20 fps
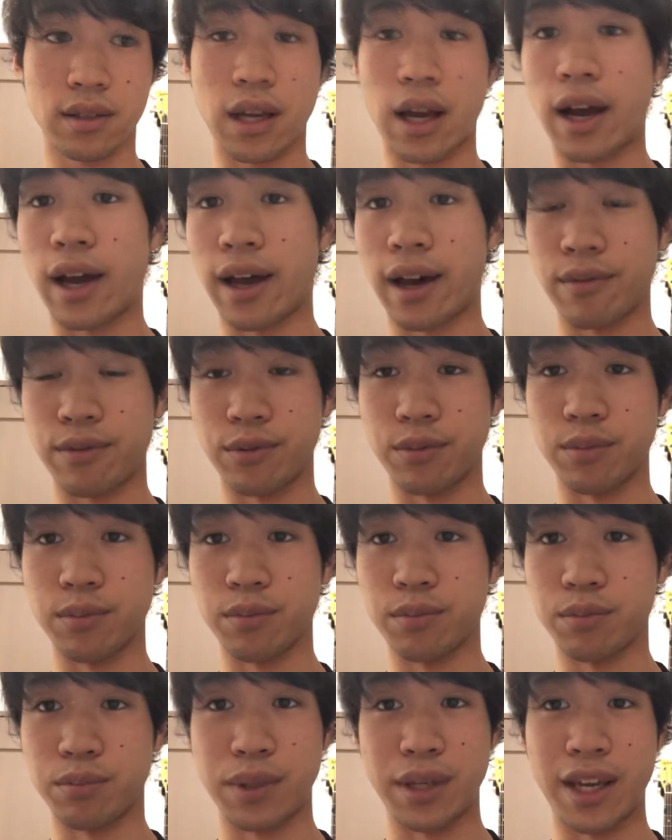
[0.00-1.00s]
I
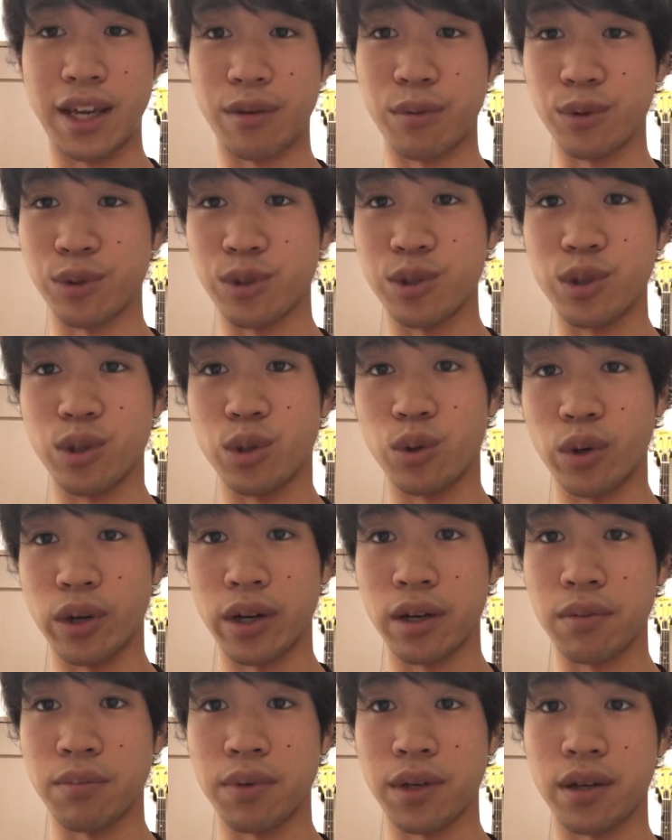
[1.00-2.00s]
haven't been able to do
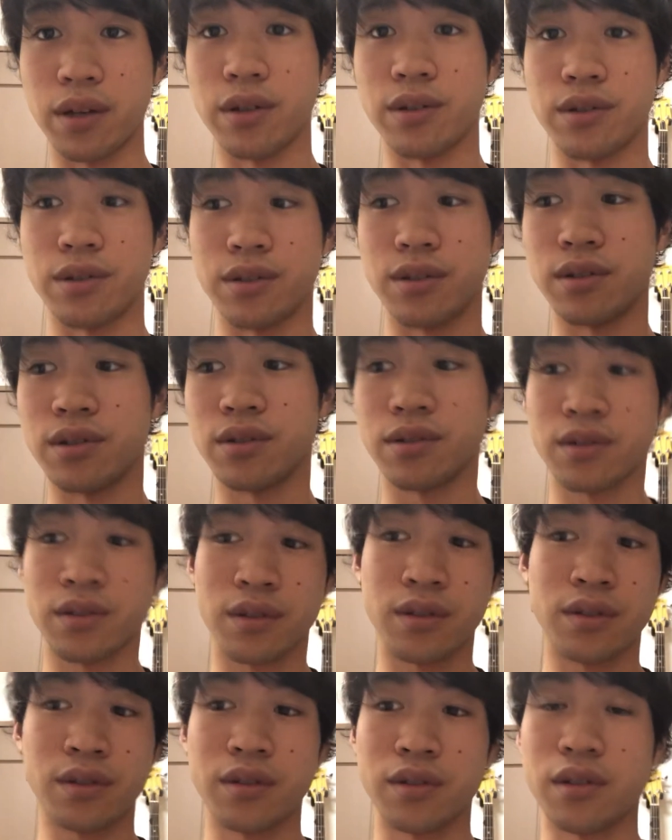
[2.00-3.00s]
it because,
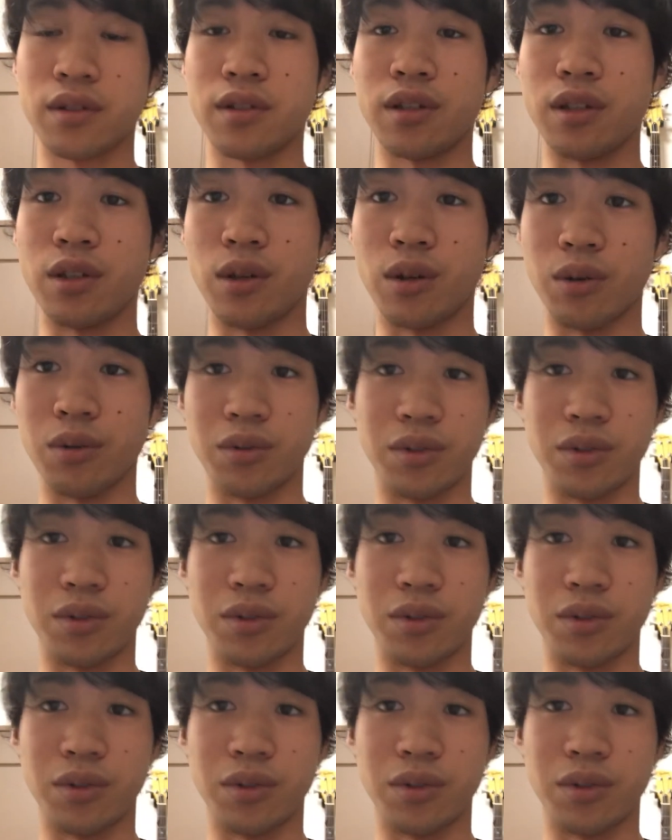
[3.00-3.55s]
you know,